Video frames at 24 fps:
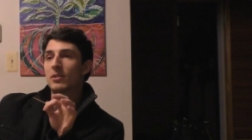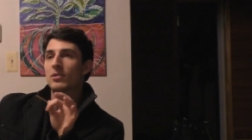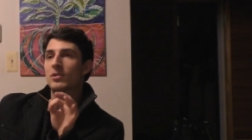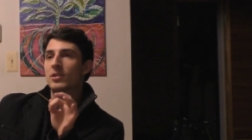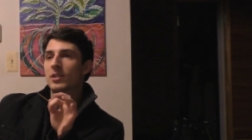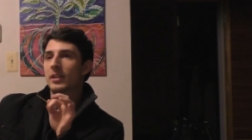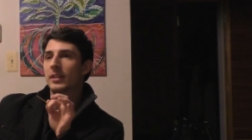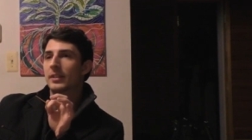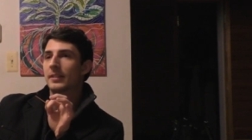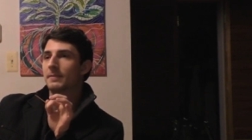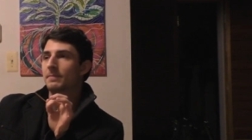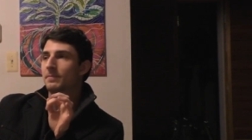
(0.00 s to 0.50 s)
you
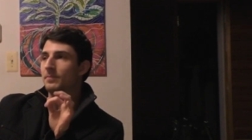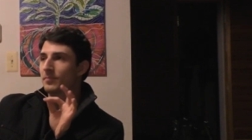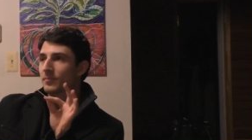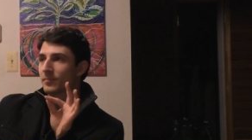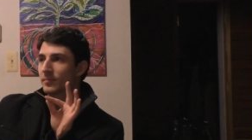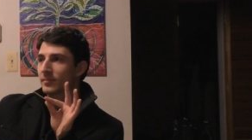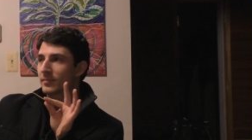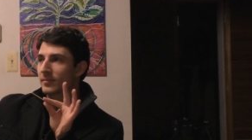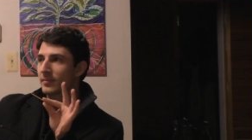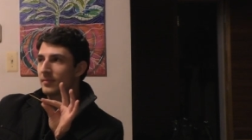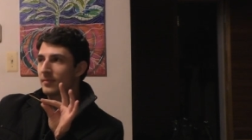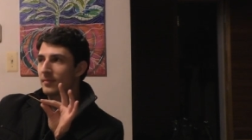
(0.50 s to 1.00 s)
should
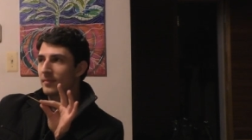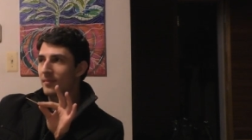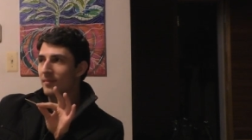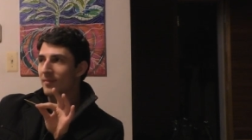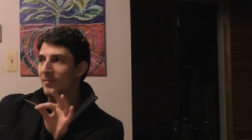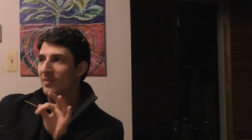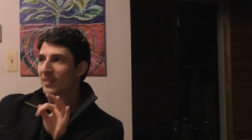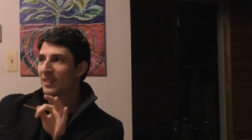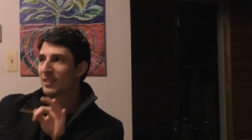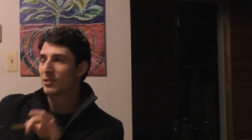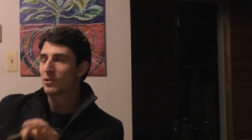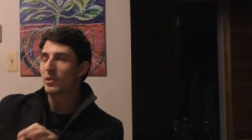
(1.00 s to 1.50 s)

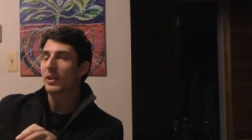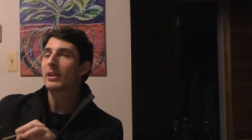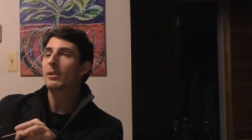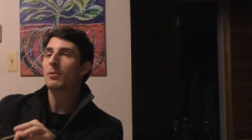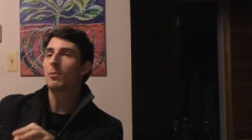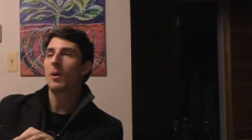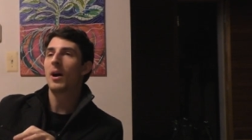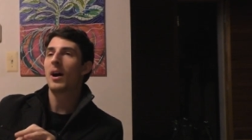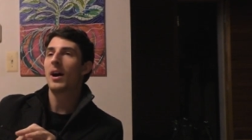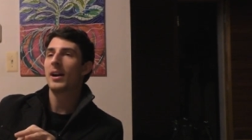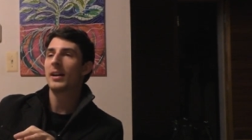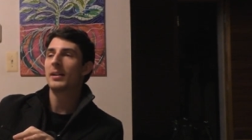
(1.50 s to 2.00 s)
drink
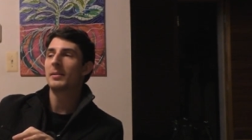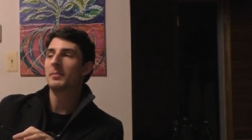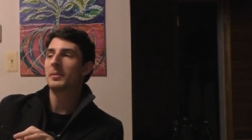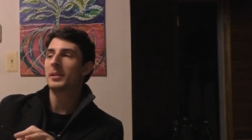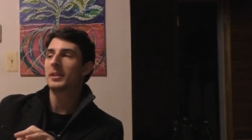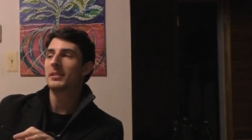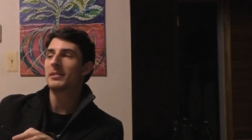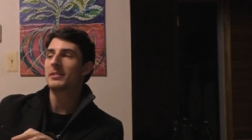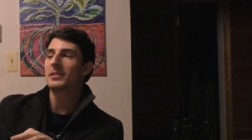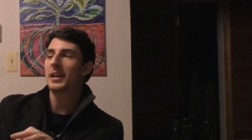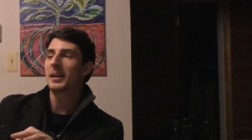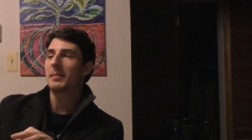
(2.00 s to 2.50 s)
wine
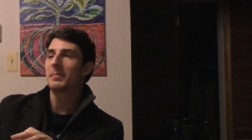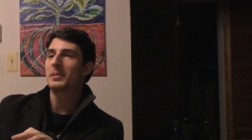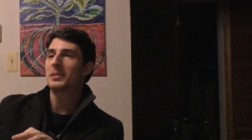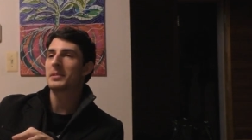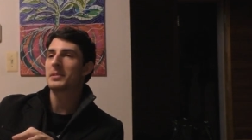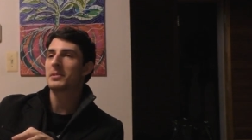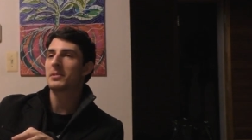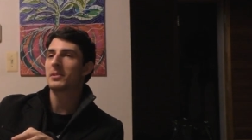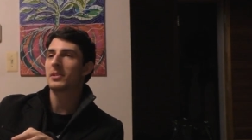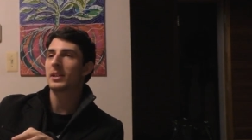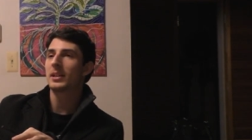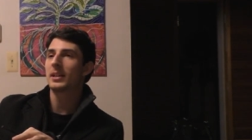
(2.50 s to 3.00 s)
when you type a
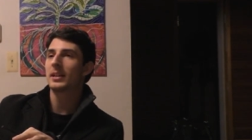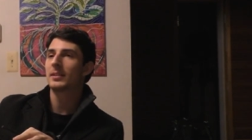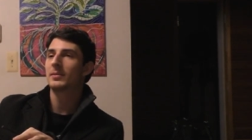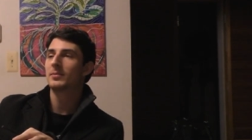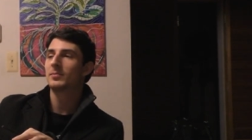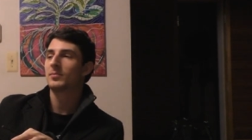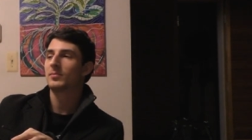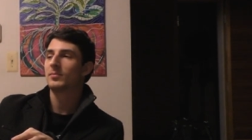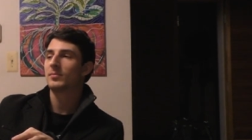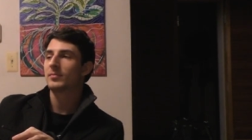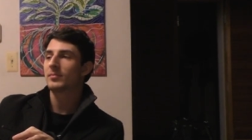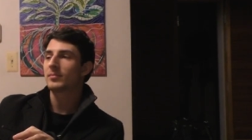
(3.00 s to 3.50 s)
story
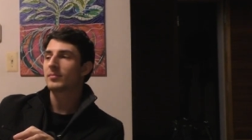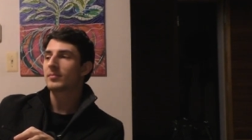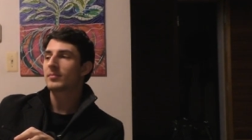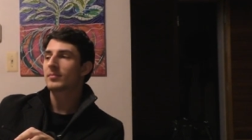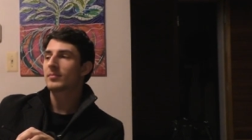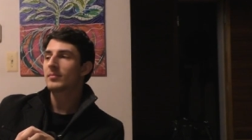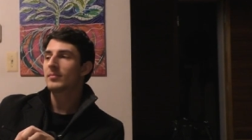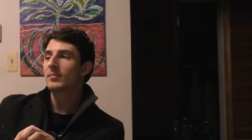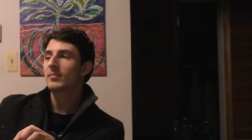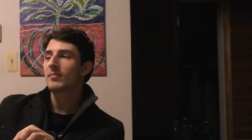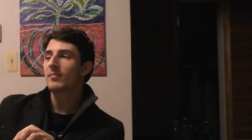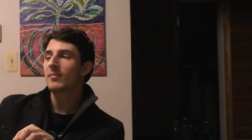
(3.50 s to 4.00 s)

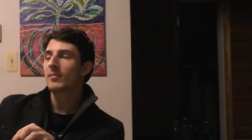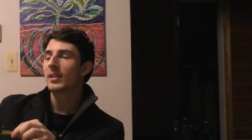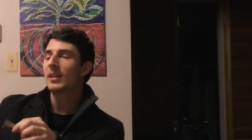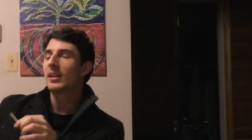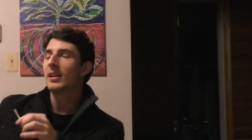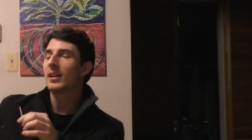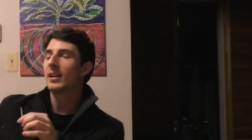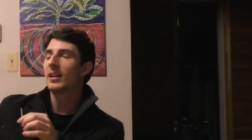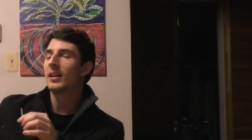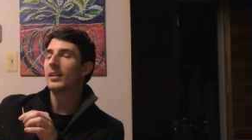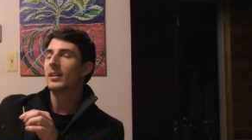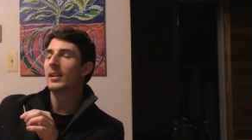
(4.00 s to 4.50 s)

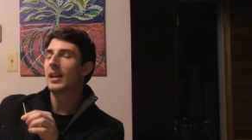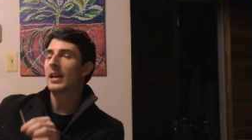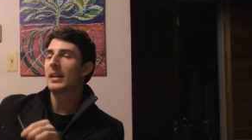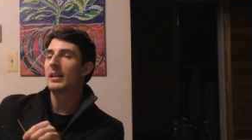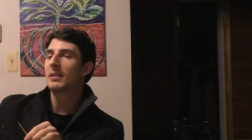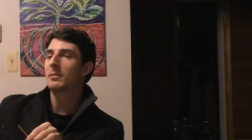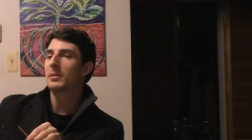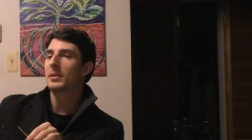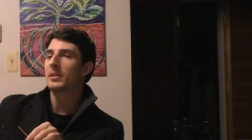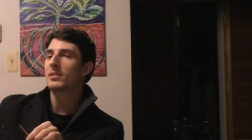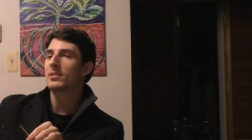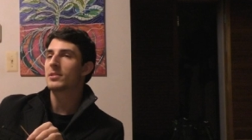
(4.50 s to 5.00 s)
and
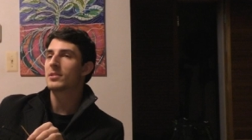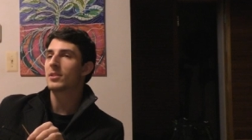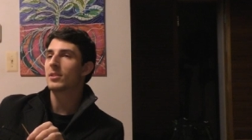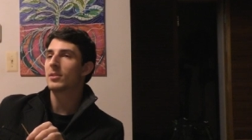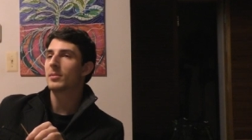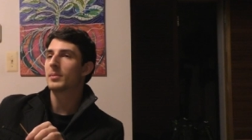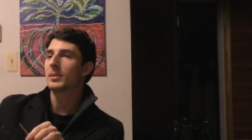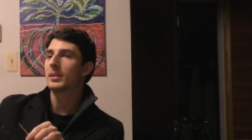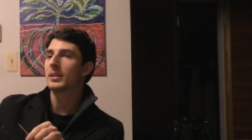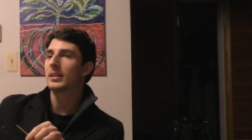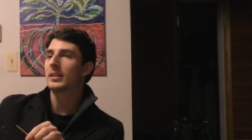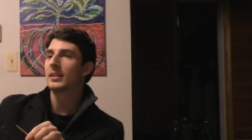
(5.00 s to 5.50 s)
edit when you're
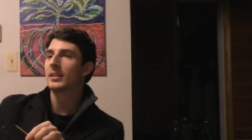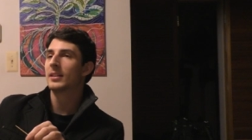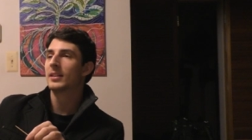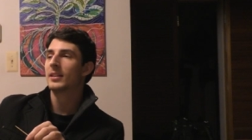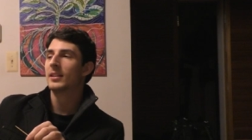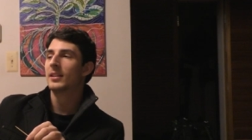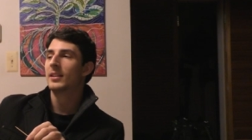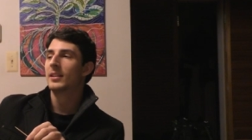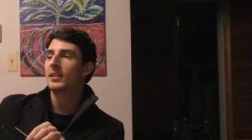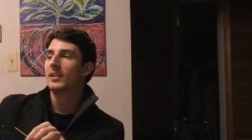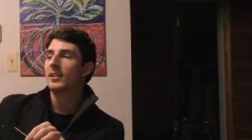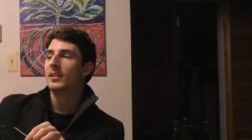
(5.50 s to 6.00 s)
sober.
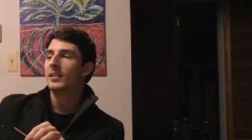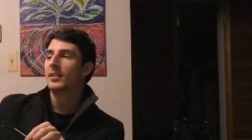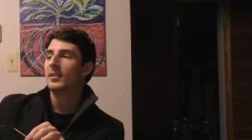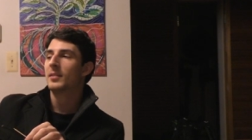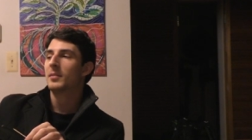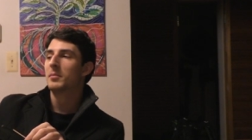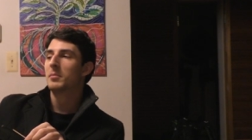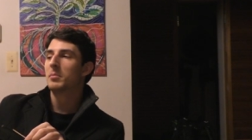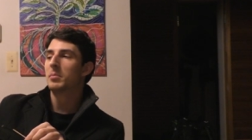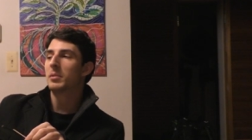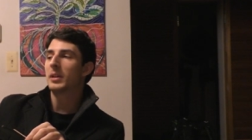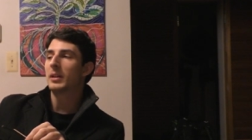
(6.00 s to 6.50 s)

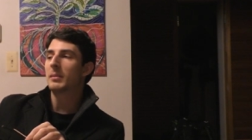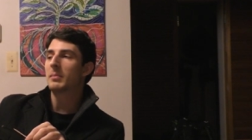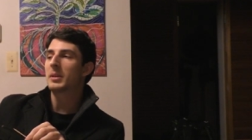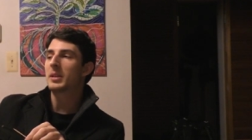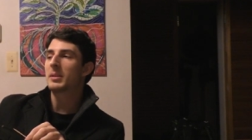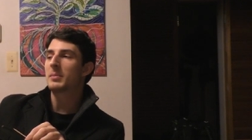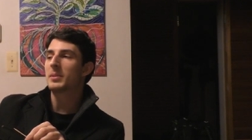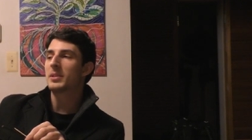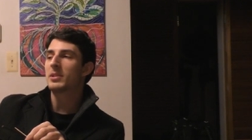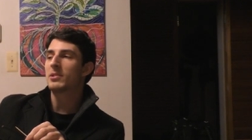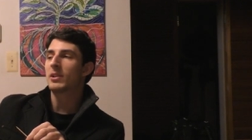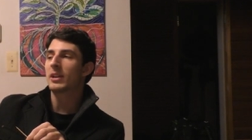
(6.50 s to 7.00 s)
But I'm going
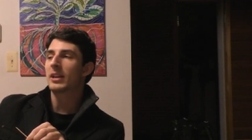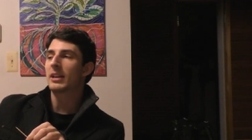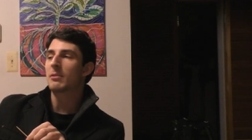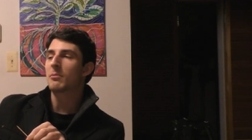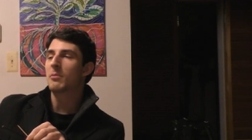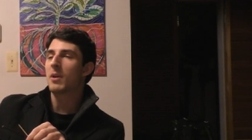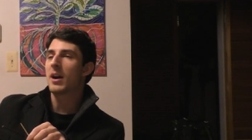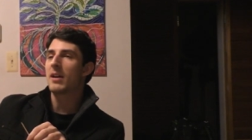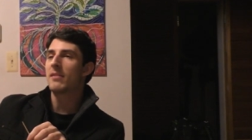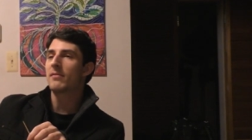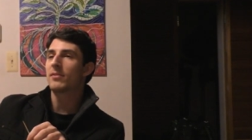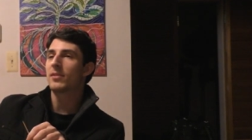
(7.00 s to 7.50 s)
to be drinking
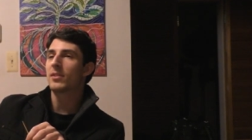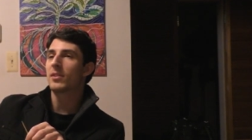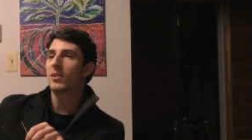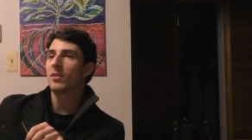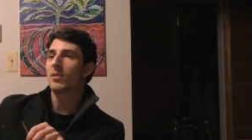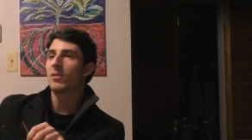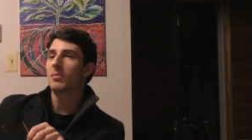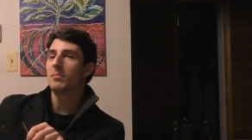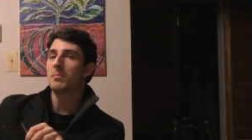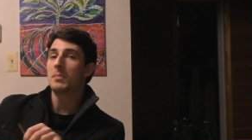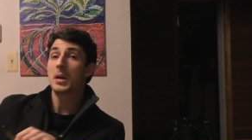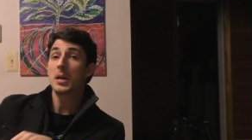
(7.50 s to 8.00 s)
wine for the
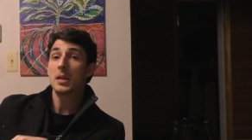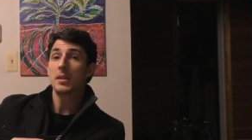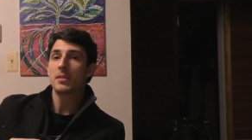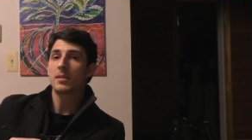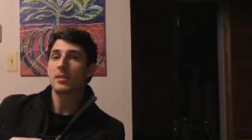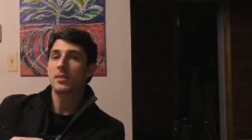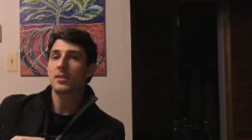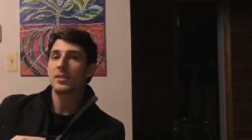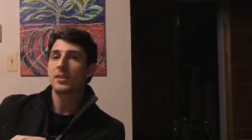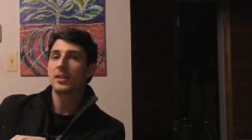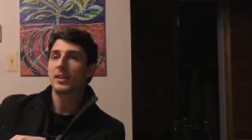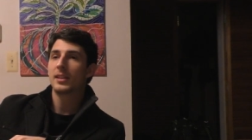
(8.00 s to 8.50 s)
whole month
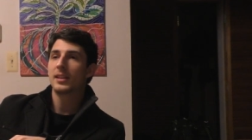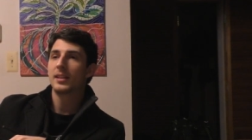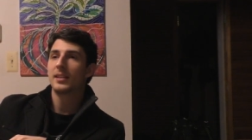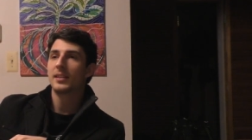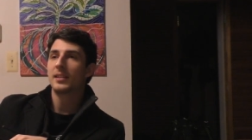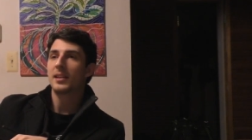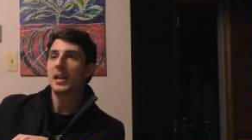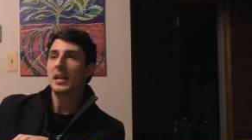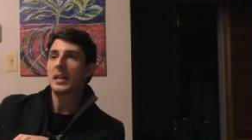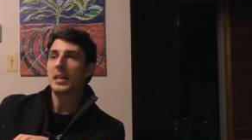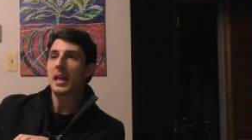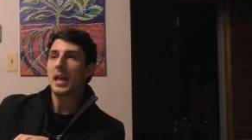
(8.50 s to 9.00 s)

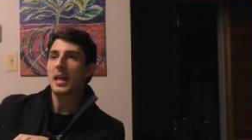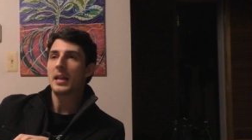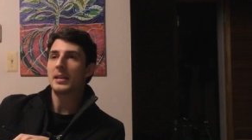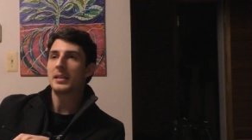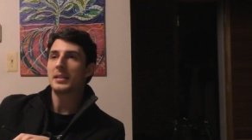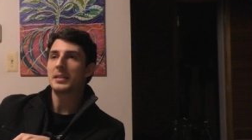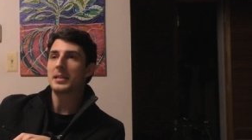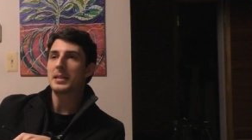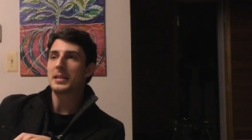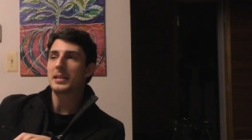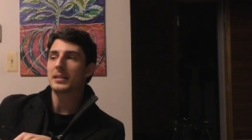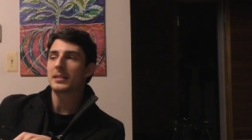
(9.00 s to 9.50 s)
and
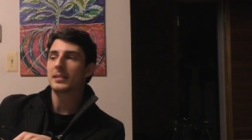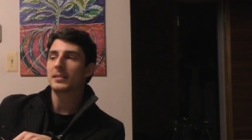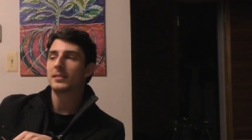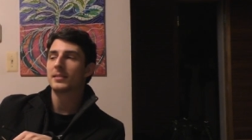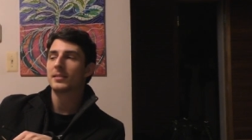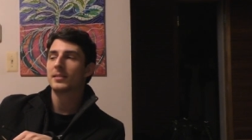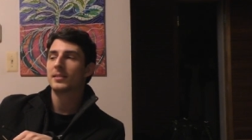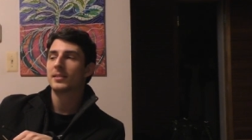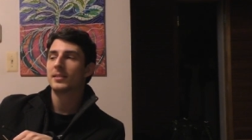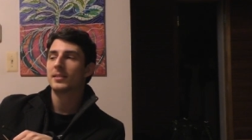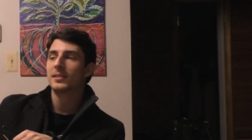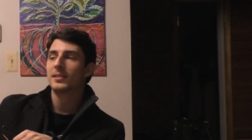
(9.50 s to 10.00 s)
editing
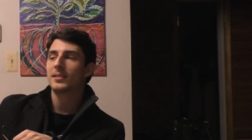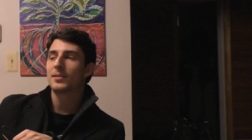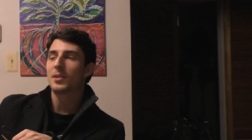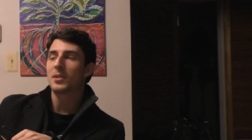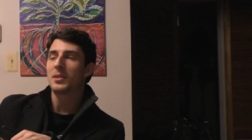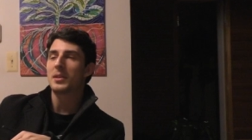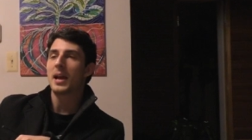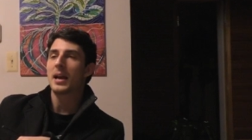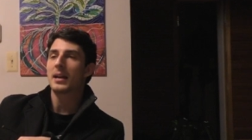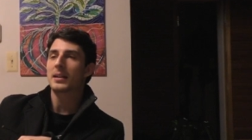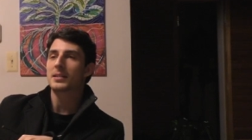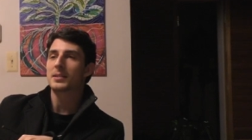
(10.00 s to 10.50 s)

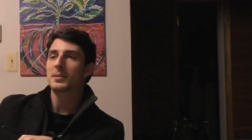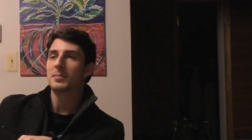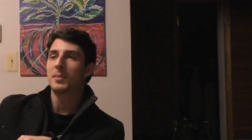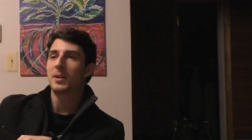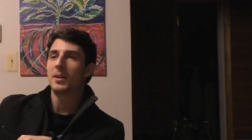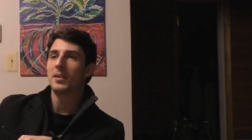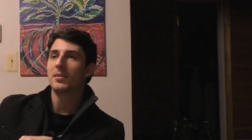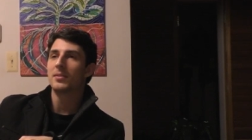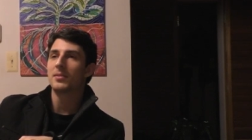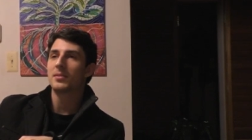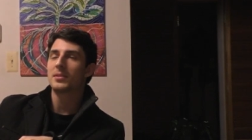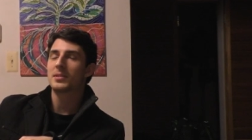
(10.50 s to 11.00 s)
the next
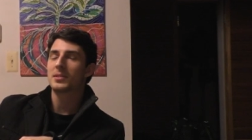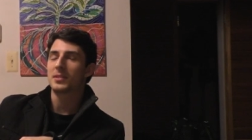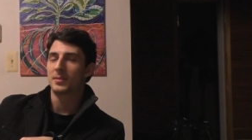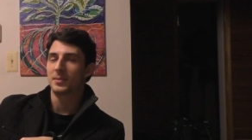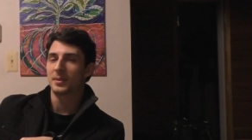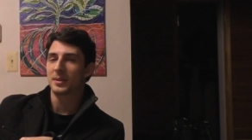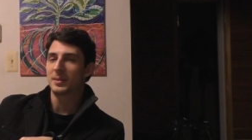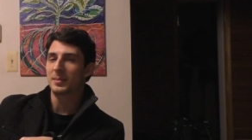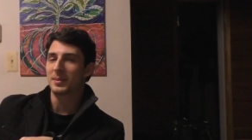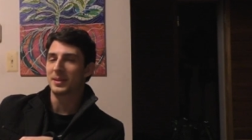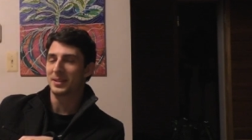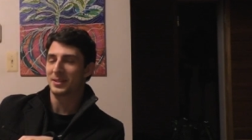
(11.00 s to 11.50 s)
month. So I'm
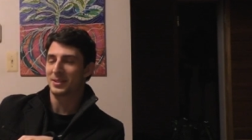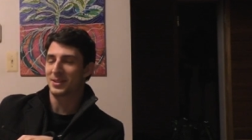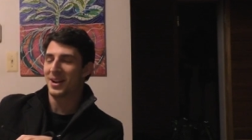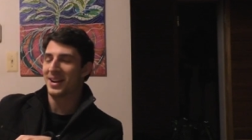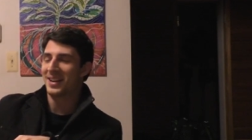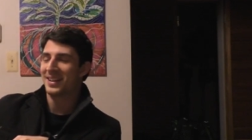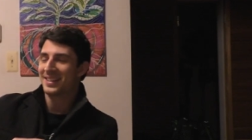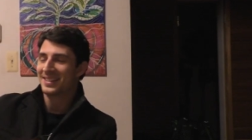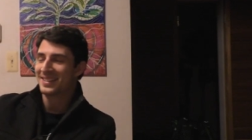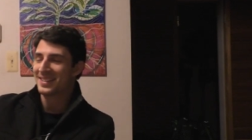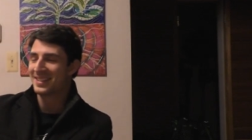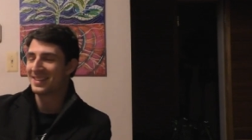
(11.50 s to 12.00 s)
going
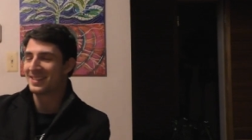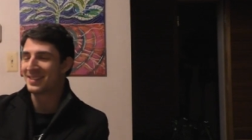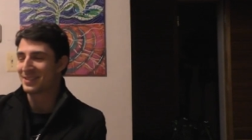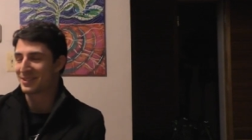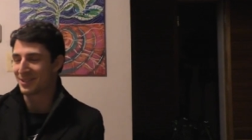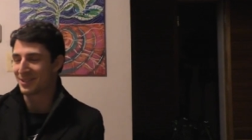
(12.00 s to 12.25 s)
to be